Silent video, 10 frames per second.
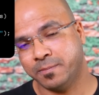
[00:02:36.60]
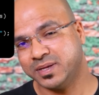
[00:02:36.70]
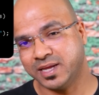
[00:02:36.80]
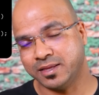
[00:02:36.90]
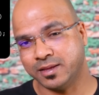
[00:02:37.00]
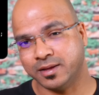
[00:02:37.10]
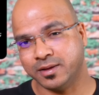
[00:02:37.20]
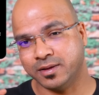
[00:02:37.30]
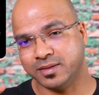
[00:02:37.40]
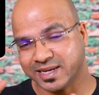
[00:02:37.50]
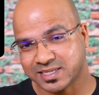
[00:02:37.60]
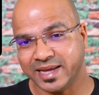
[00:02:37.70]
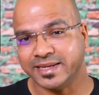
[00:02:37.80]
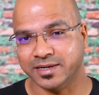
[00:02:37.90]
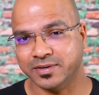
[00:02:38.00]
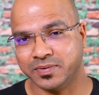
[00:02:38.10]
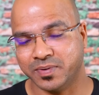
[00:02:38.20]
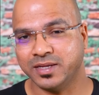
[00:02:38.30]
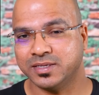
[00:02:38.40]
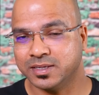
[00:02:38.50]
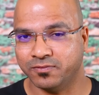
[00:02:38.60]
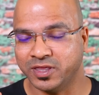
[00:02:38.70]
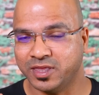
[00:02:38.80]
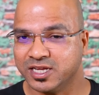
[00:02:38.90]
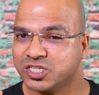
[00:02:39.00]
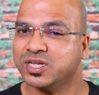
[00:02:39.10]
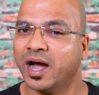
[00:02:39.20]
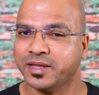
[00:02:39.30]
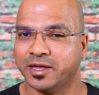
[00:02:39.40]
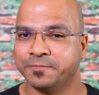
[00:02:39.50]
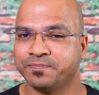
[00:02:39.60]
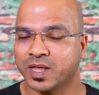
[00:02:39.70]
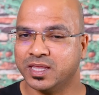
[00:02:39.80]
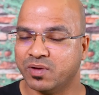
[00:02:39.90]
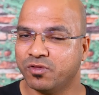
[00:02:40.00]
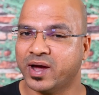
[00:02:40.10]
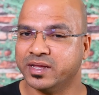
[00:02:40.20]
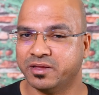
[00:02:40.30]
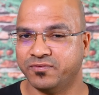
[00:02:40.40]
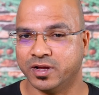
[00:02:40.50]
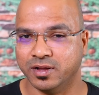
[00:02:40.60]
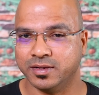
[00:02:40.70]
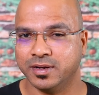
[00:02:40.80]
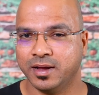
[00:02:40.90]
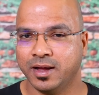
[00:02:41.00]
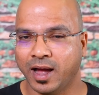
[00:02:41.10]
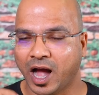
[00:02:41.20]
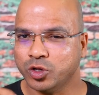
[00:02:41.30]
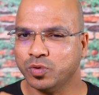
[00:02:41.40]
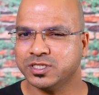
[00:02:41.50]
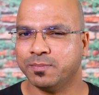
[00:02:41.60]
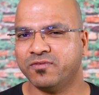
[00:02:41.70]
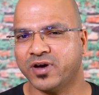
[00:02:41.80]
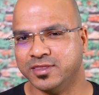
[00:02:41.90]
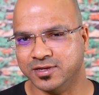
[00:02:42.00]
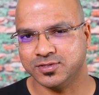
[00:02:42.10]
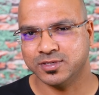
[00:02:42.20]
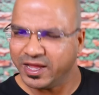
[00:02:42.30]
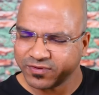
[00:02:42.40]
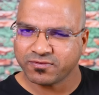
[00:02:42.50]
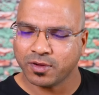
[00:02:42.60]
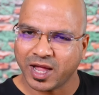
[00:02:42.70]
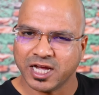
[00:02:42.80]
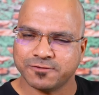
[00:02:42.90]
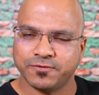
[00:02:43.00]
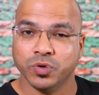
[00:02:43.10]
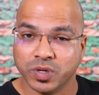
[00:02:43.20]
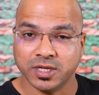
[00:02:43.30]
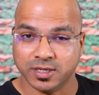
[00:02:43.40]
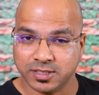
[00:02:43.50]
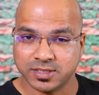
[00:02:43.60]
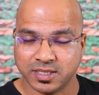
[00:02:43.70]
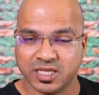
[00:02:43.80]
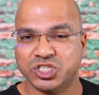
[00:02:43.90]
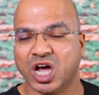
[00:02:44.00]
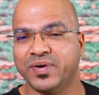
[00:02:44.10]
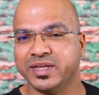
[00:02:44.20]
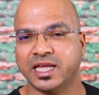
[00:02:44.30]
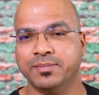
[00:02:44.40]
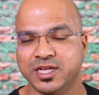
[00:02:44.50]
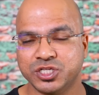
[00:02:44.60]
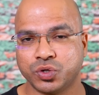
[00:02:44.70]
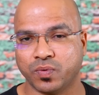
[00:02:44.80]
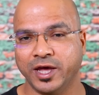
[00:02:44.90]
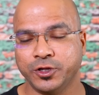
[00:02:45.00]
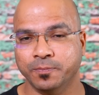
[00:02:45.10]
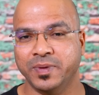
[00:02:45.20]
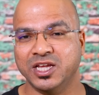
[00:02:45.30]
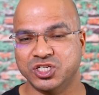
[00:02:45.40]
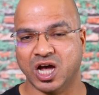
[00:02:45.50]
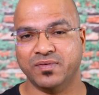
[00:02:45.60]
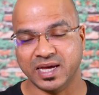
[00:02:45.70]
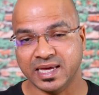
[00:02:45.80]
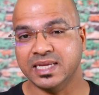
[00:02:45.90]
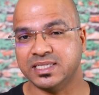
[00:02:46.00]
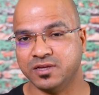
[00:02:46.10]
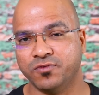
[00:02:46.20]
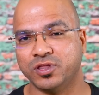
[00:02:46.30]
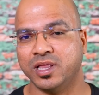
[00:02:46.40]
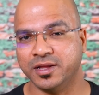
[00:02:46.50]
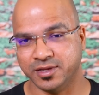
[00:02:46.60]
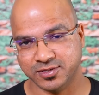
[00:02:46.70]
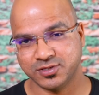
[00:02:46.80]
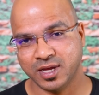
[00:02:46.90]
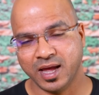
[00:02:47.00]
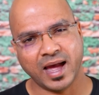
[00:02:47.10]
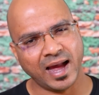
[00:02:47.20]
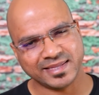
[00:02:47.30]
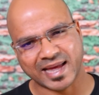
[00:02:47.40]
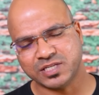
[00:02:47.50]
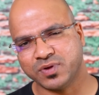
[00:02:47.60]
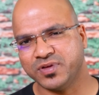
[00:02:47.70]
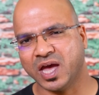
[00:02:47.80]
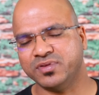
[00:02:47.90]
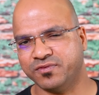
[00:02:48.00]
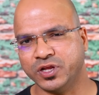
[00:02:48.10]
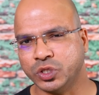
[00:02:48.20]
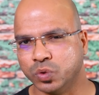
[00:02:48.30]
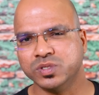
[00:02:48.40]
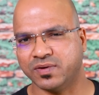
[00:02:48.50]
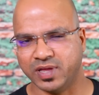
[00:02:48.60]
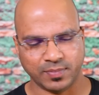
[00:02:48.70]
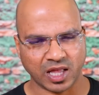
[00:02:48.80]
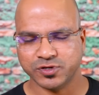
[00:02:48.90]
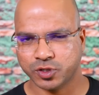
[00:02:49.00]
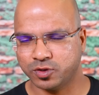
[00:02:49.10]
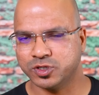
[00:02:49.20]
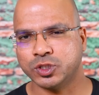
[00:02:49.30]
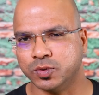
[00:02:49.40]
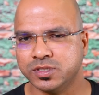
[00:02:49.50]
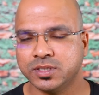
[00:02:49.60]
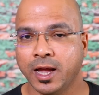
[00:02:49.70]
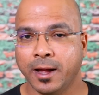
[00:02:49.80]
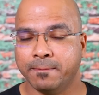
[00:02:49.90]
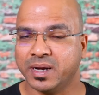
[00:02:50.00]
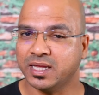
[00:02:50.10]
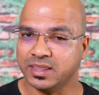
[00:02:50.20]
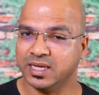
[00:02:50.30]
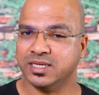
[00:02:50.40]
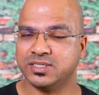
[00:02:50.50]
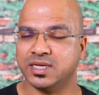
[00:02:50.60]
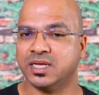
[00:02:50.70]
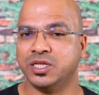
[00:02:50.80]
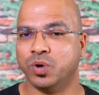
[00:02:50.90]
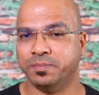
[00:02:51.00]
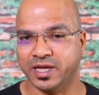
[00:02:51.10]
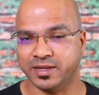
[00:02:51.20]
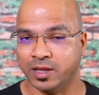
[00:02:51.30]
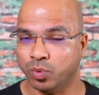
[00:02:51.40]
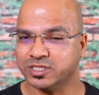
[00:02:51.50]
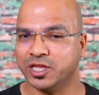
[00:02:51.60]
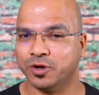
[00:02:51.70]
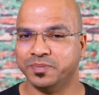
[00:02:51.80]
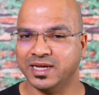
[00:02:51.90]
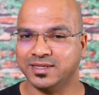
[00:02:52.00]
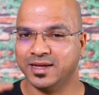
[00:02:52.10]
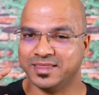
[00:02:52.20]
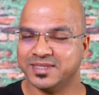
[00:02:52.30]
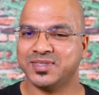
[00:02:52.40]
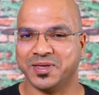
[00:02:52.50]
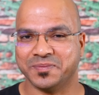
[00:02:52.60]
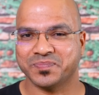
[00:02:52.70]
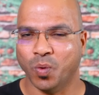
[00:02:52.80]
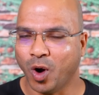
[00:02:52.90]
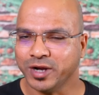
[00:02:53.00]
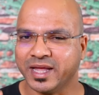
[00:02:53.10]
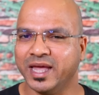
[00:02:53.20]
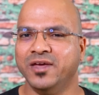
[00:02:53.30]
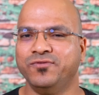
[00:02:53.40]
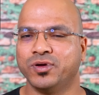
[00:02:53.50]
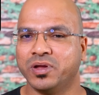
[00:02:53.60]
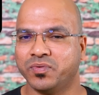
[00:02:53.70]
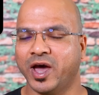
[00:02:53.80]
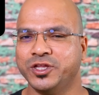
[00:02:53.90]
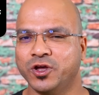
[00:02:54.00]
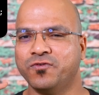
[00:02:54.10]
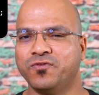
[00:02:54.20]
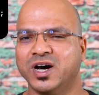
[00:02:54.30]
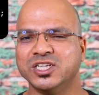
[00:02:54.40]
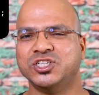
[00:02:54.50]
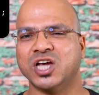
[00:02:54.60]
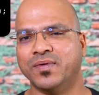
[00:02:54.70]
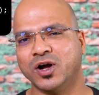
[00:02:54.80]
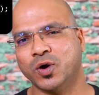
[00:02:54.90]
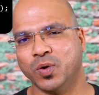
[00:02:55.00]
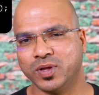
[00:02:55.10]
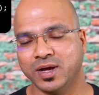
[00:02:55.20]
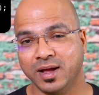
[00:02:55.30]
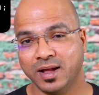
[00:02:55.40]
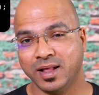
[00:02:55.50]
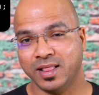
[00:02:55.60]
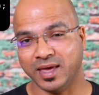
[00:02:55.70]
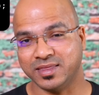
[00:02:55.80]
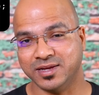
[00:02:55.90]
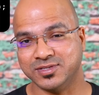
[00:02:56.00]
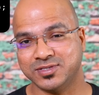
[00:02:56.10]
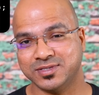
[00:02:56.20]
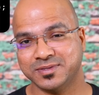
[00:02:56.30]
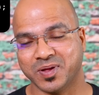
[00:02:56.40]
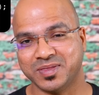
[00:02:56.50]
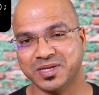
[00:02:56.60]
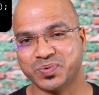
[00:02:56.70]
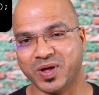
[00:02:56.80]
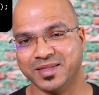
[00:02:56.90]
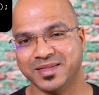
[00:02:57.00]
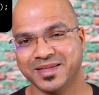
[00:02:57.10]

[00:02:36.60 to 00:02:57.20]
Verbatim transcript: But then that's later, right? When they are starting, they will find it difficult. How do you simplify this? In fact, from last few years, the Java team is trying to make Java easy for the learners. And that's why we have different tools available. I will show you those tools. But then this is a new update. And what's the new update? This thing. What if you can write your first Java code like this, not this one.